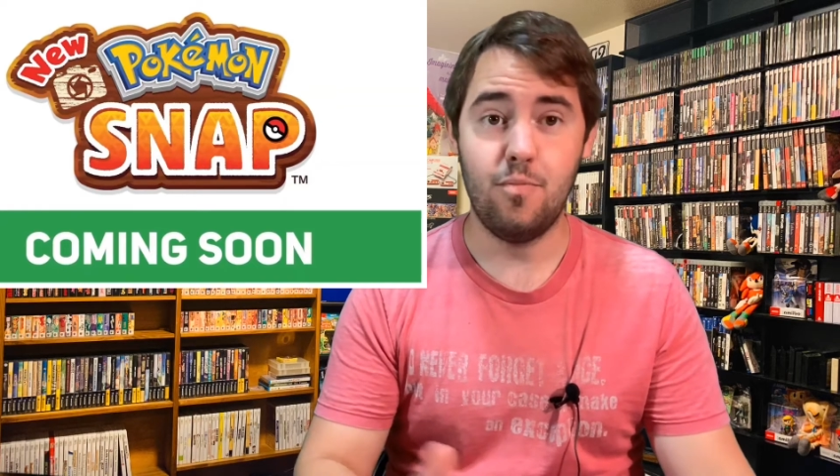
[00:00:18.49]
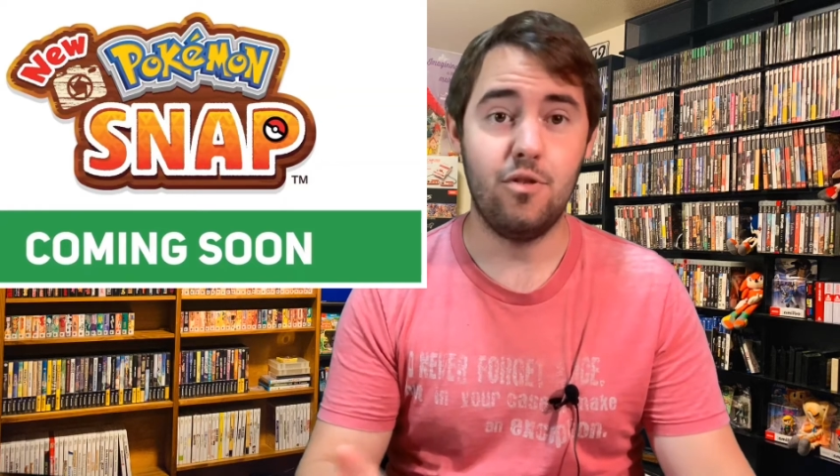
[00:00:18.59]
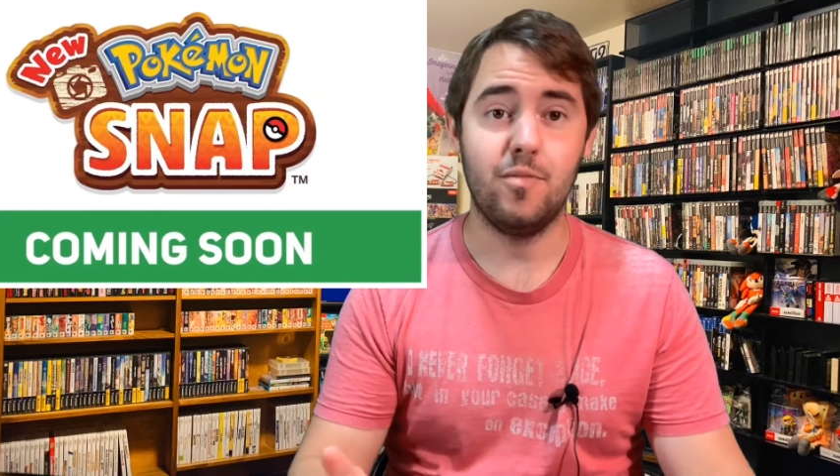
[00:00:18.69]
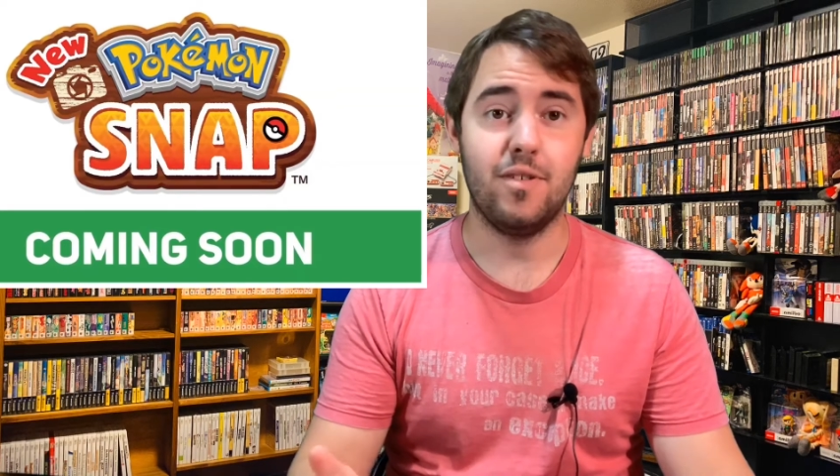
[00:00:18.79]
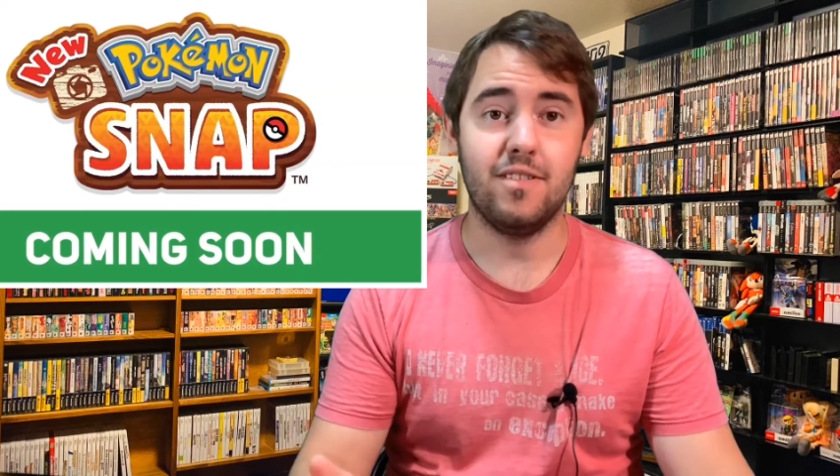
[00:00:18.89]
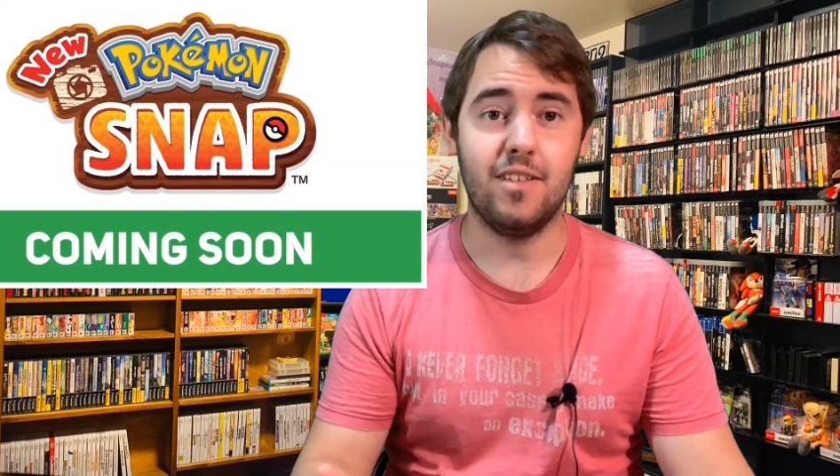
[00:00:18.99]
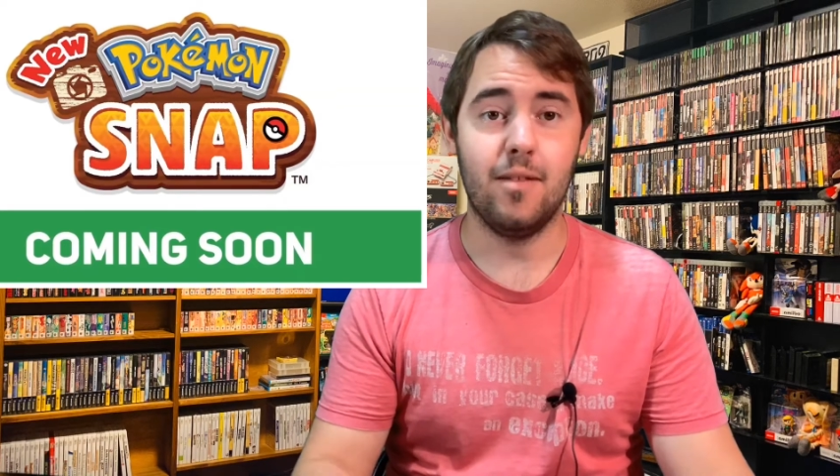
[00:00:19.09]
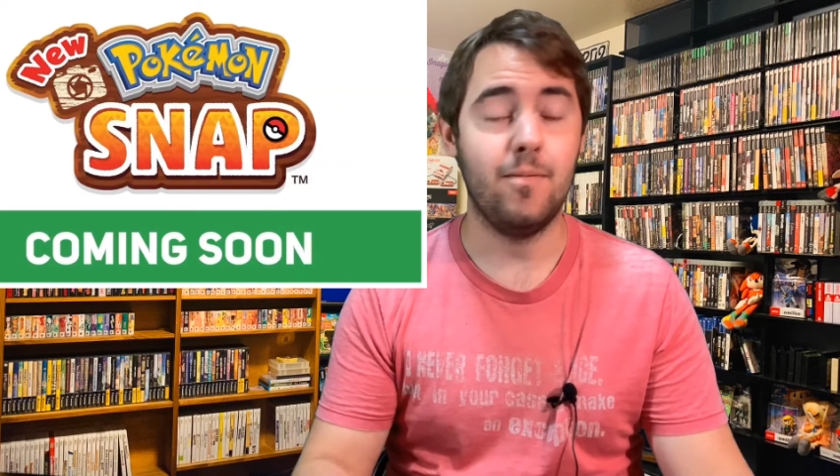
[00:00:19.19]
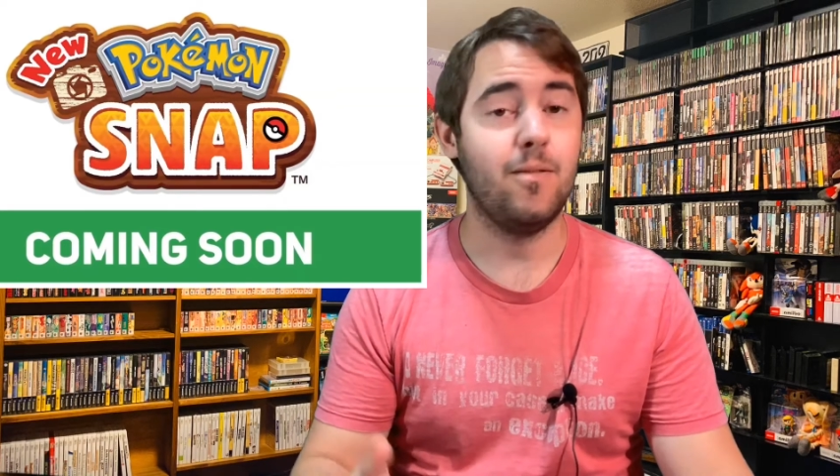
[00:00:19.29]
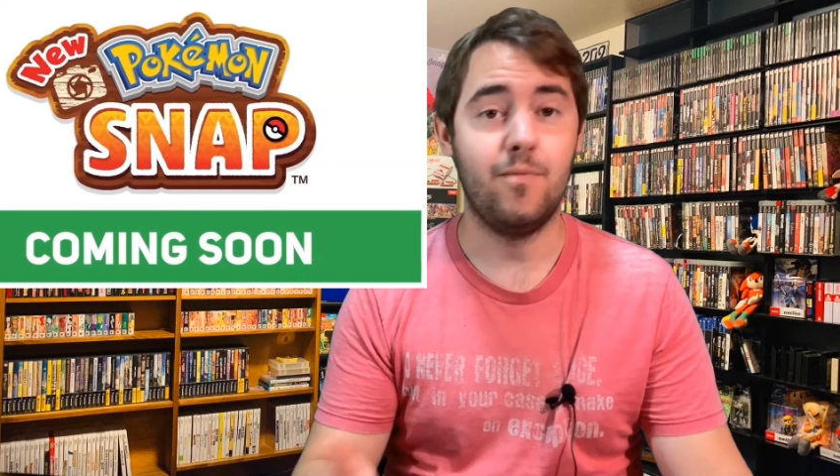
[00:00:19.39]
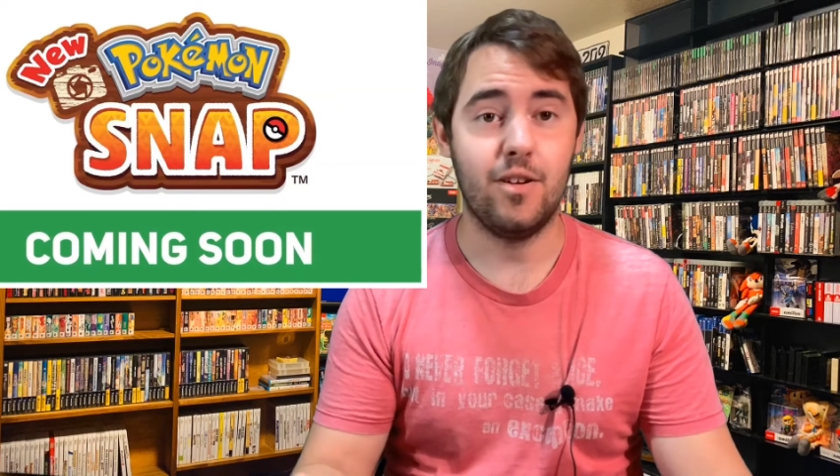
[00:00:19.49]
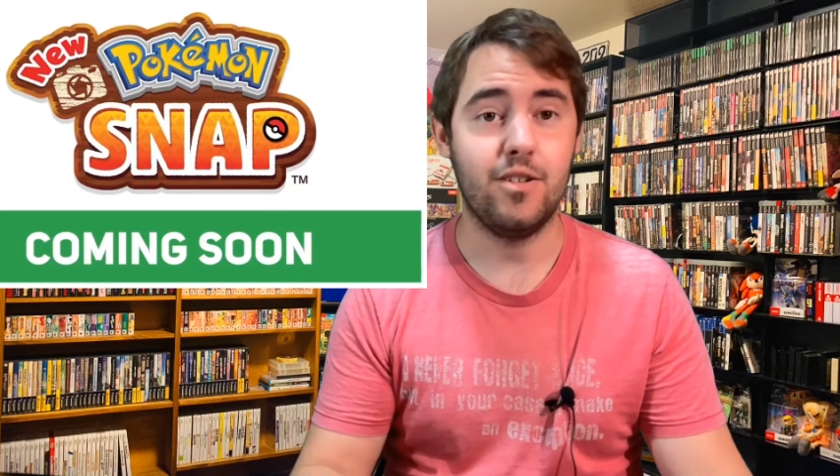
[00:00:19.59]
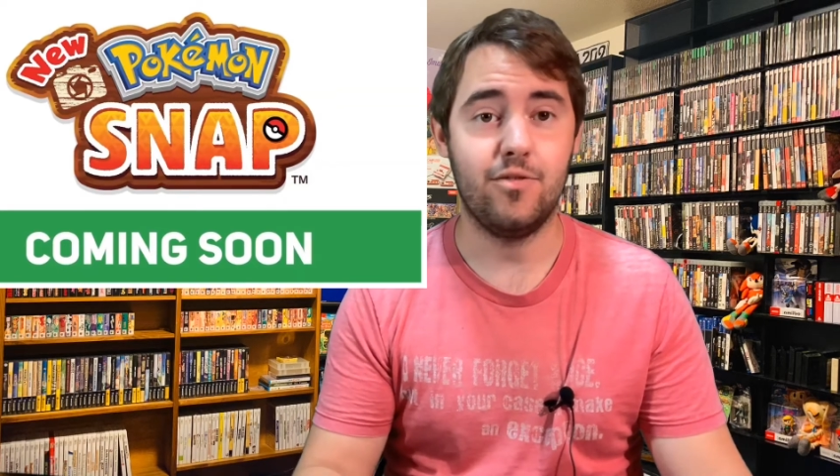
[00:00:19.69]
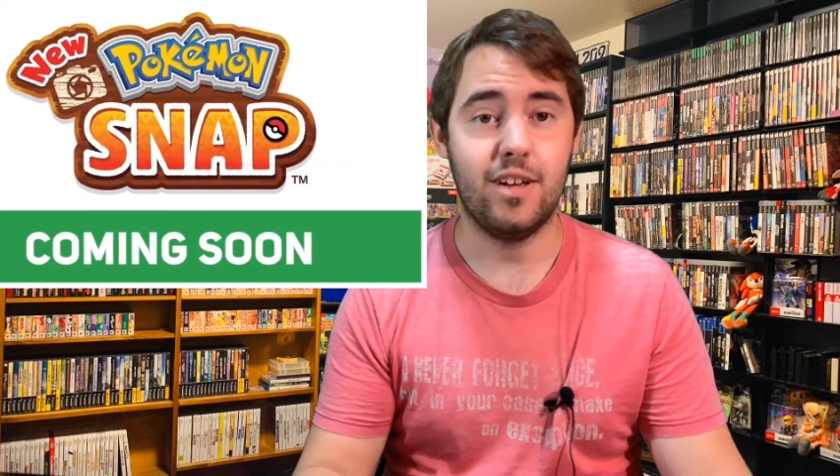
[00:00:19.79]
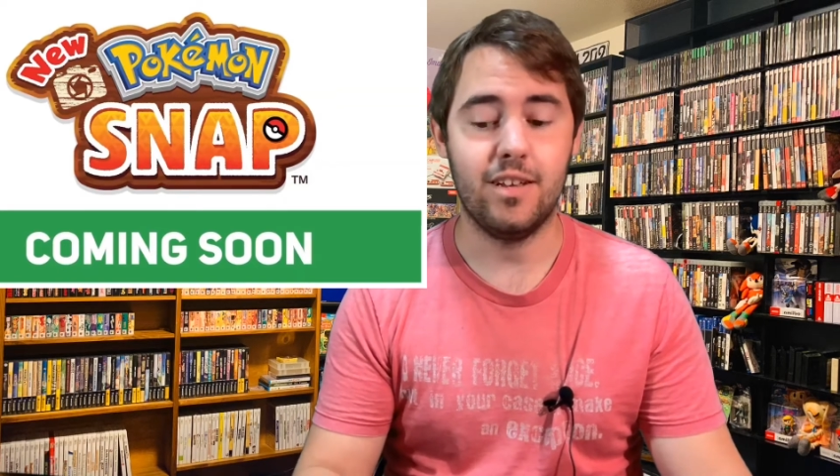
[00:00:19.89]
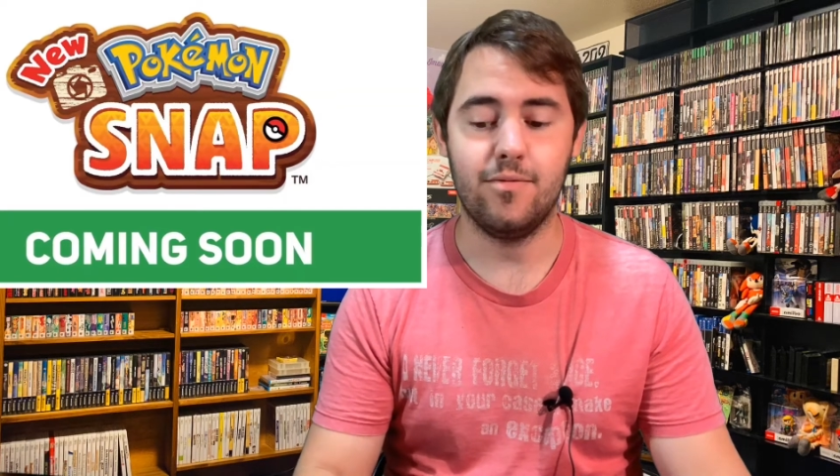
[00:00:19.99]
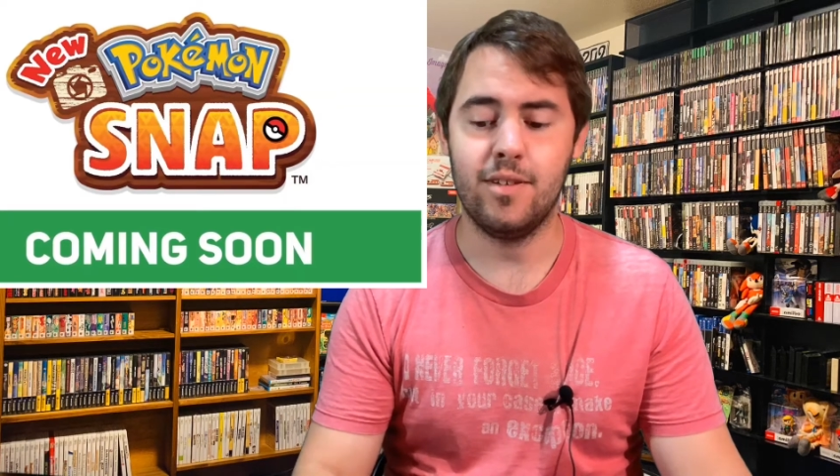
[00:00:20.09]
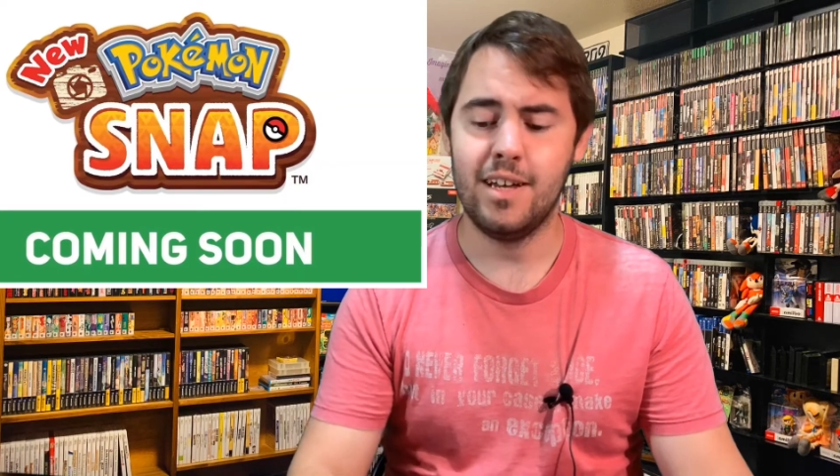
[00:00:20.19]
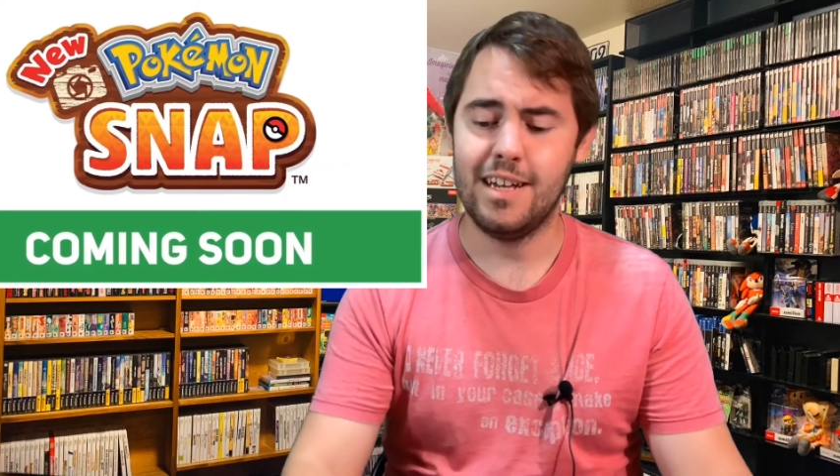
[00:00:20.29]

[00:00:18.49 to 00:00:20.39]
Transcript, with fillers: Pokemon Snap, very creative.